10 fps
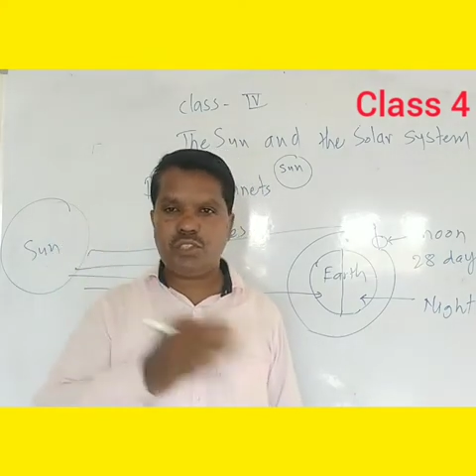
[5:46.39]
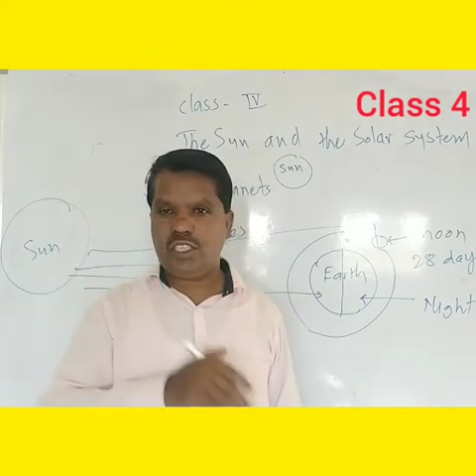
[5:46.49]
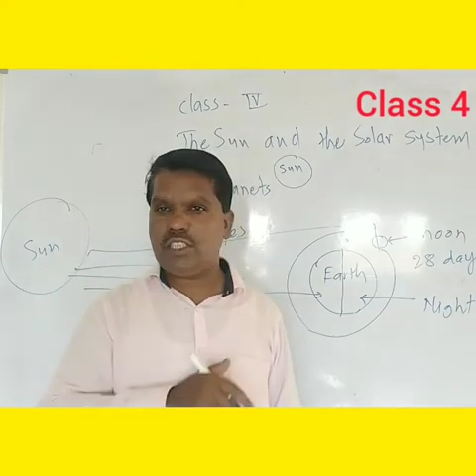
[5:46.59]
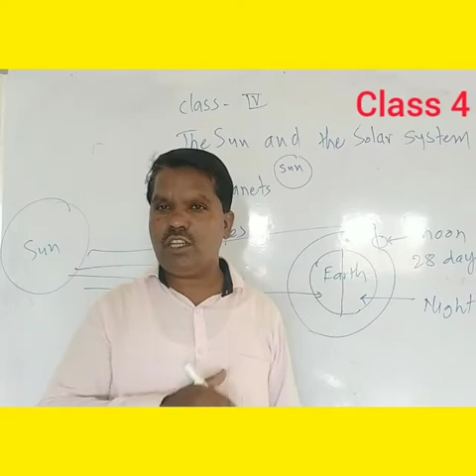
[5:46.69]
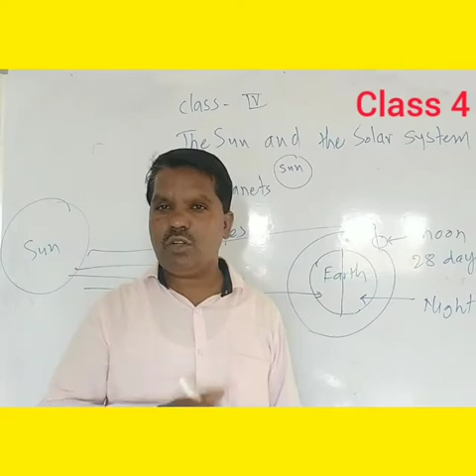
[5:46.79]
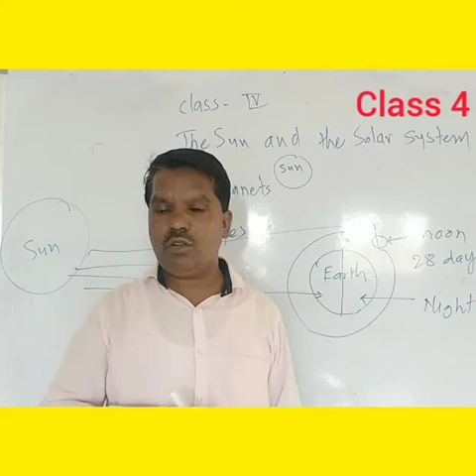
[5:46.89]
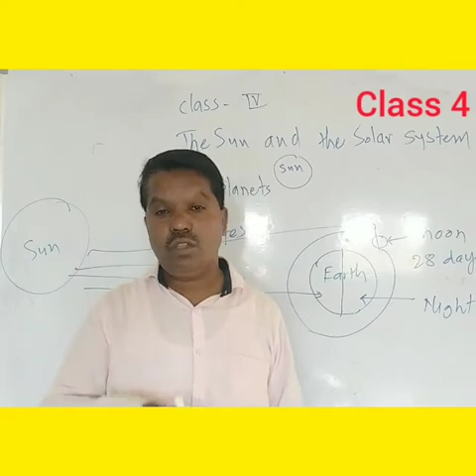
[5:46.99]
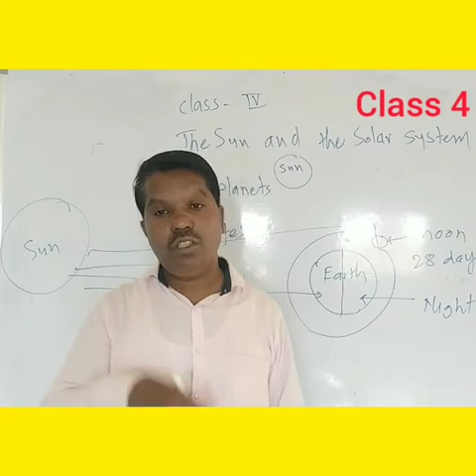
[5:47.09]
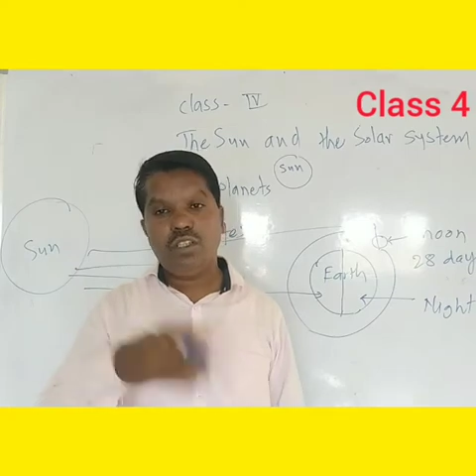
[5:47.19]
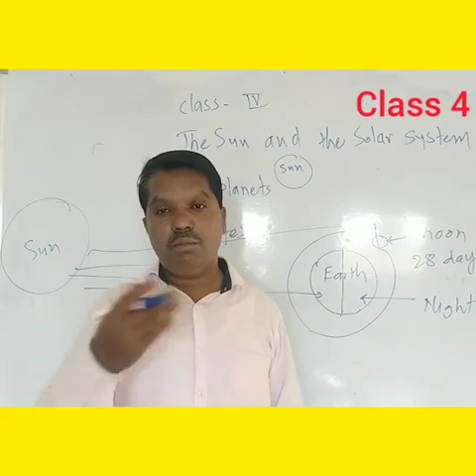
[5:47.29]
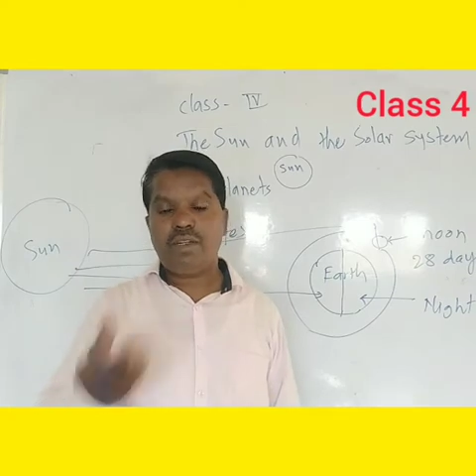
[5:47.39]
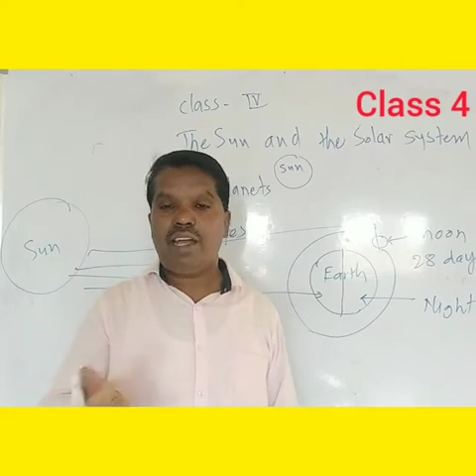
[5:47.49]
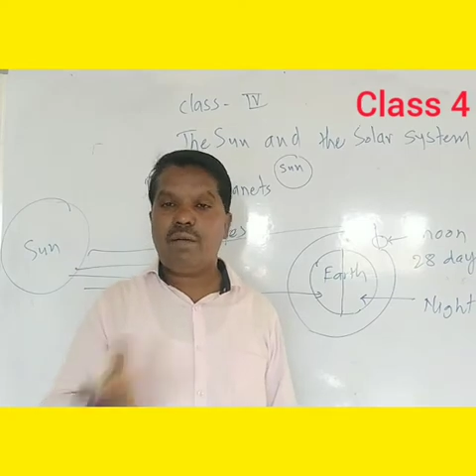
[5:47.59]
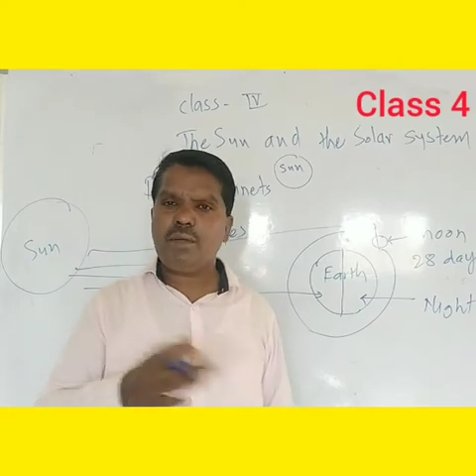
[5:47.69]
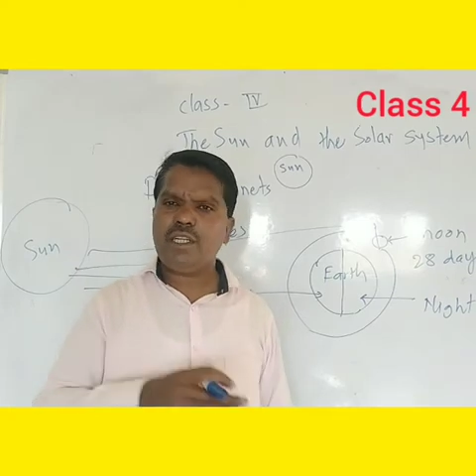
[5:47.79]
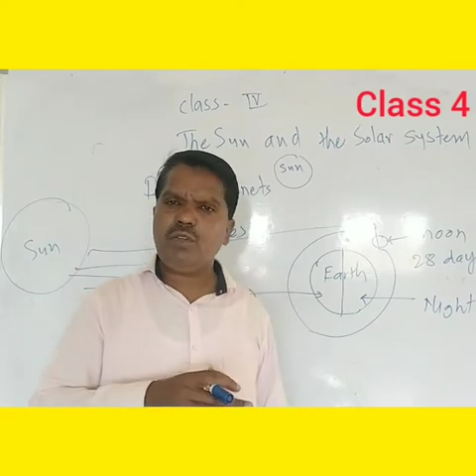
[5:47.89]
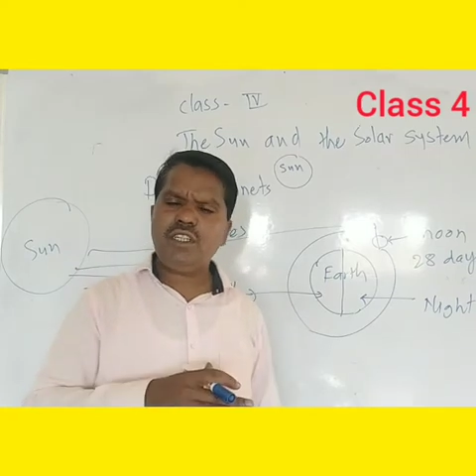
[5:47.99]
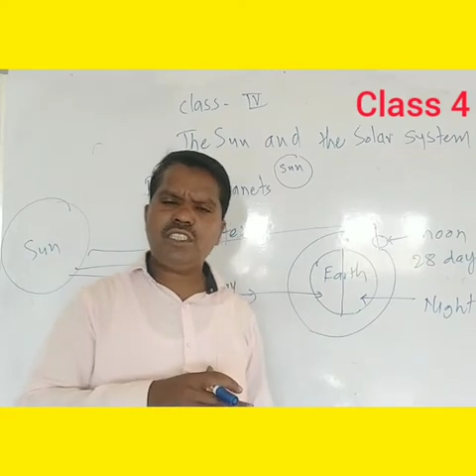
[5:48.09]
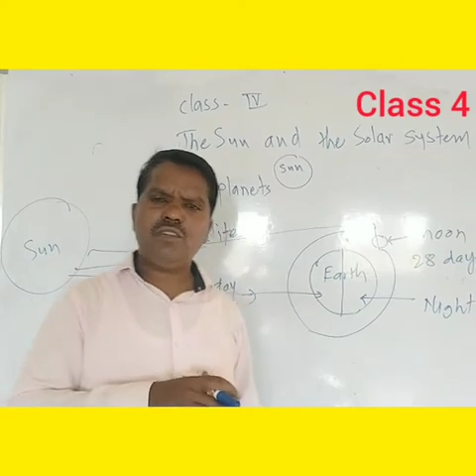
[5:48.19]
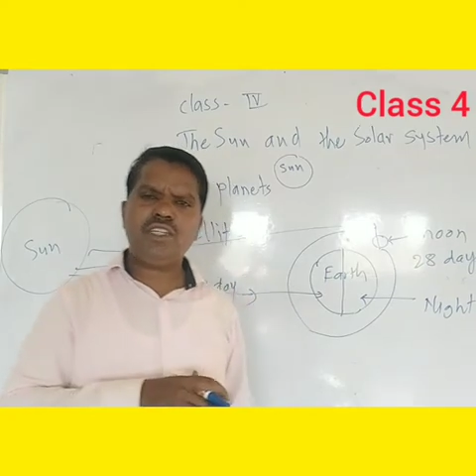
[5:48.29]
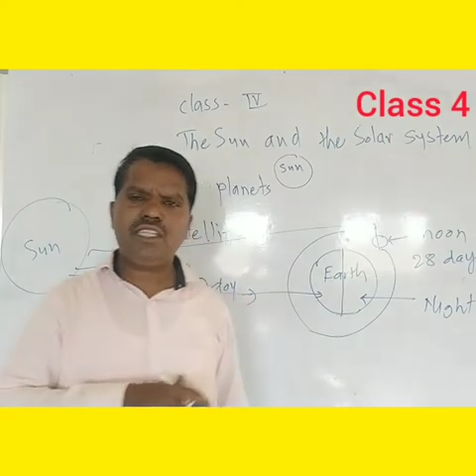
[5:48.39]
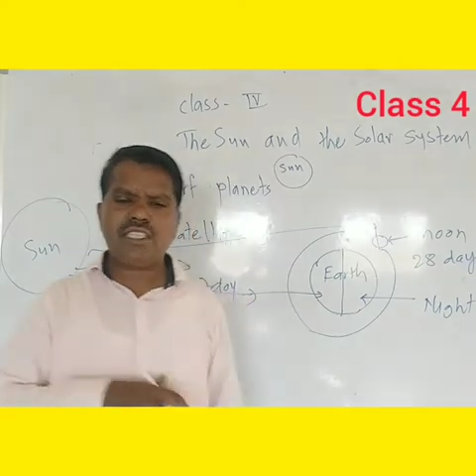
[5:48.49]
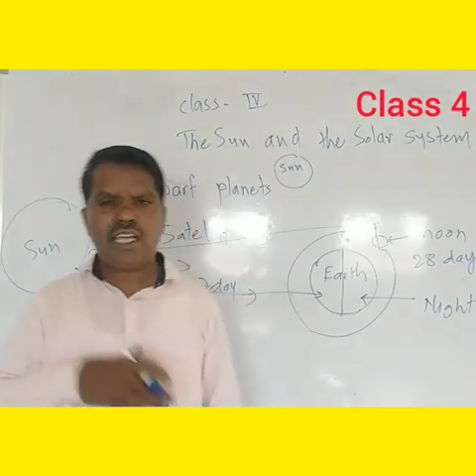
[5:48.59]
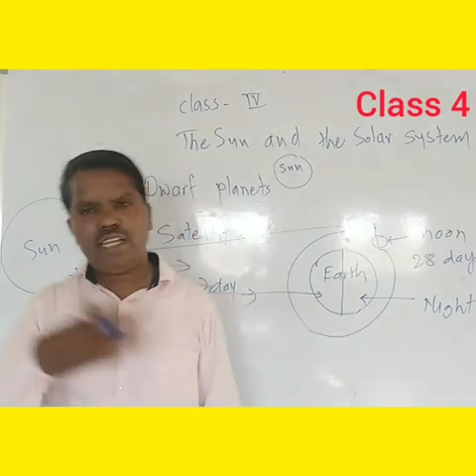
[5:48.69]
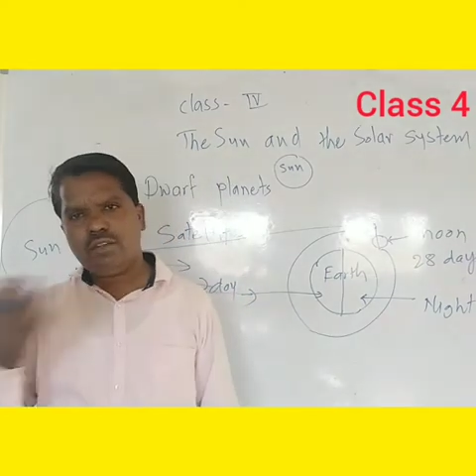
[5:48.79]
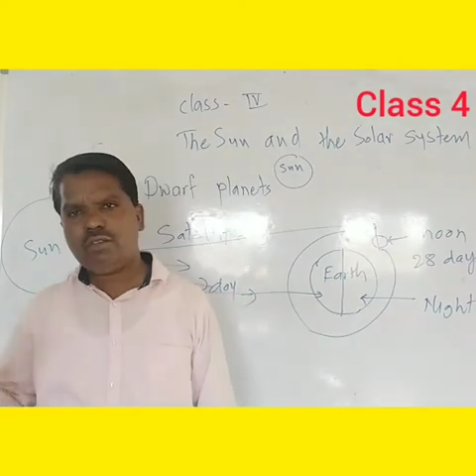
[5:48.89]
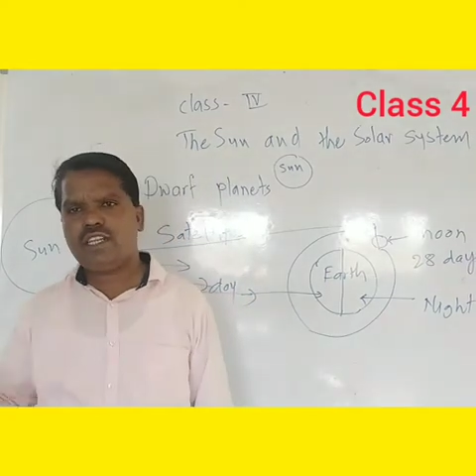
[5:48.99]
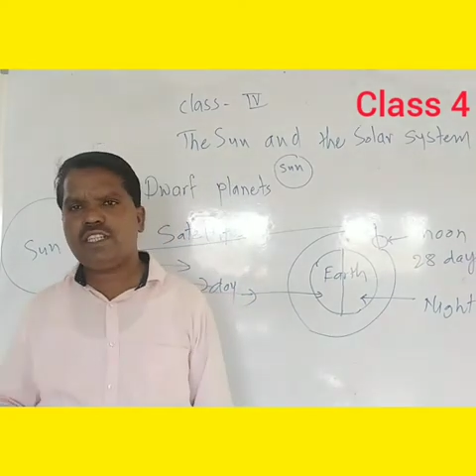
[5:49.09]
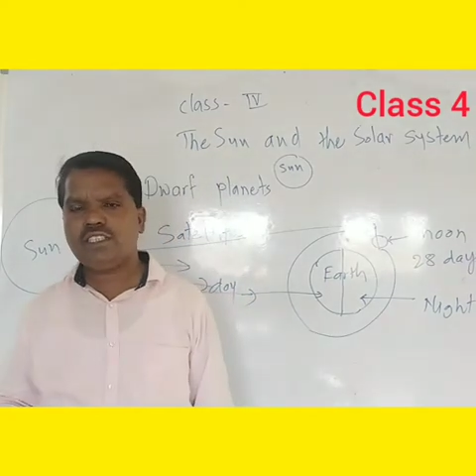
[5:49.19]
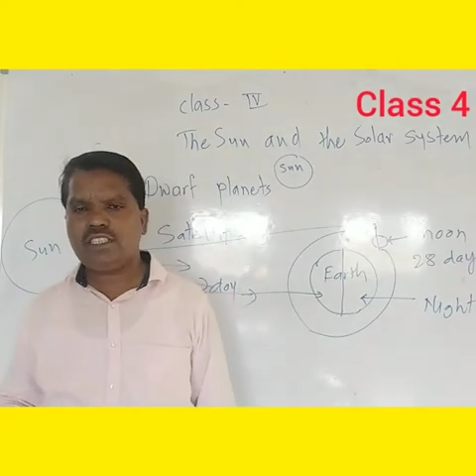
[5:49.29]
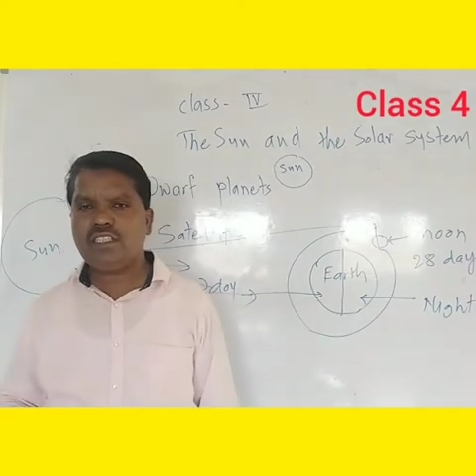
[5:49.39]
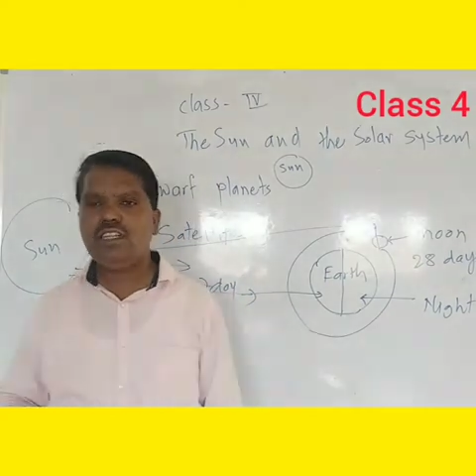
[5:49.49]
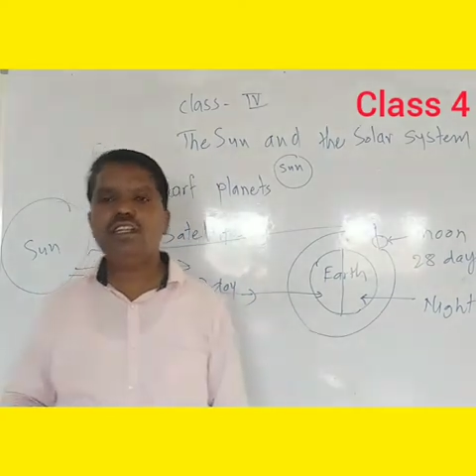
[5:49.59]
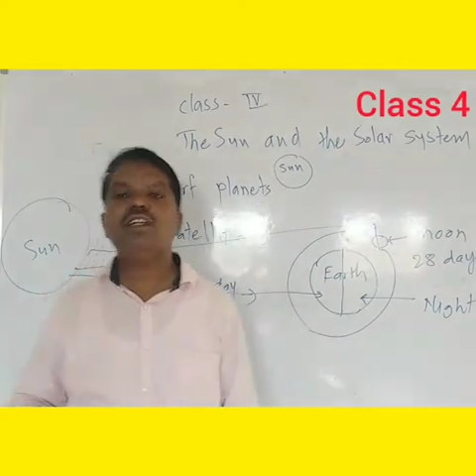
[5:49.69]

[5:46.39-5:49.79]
yes or no? But after 27 days again we can see the